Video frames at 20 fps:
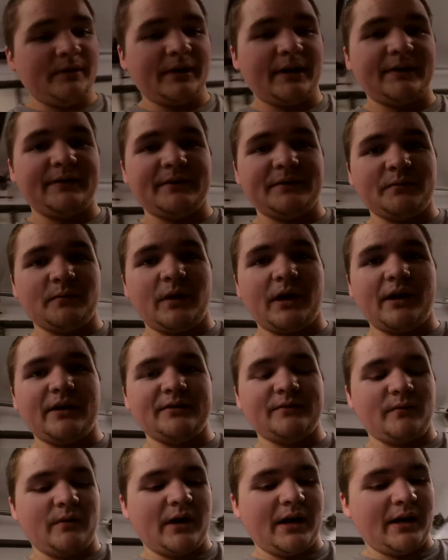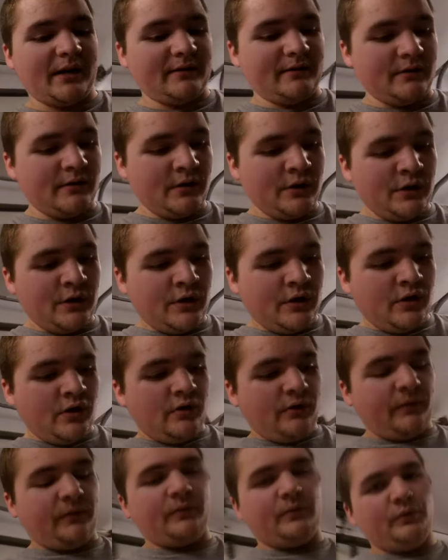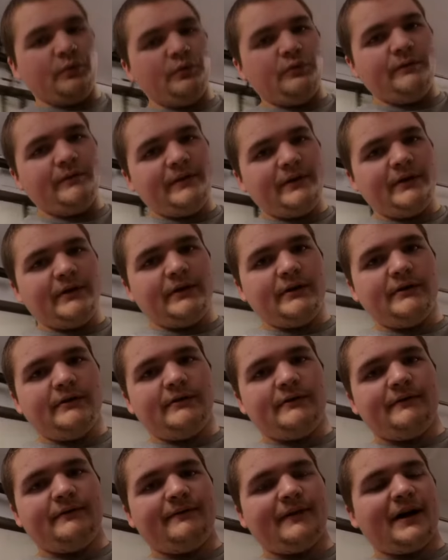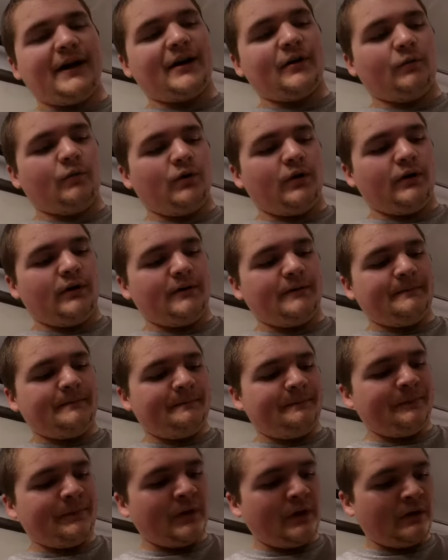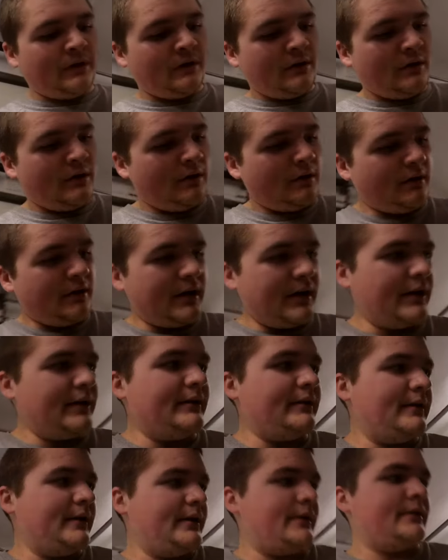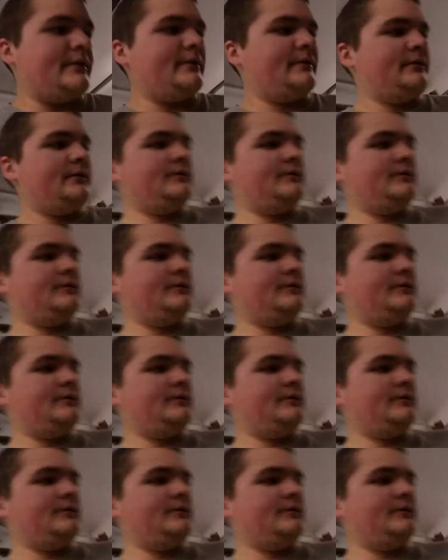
I got these wires ran through the firewall, and, uh,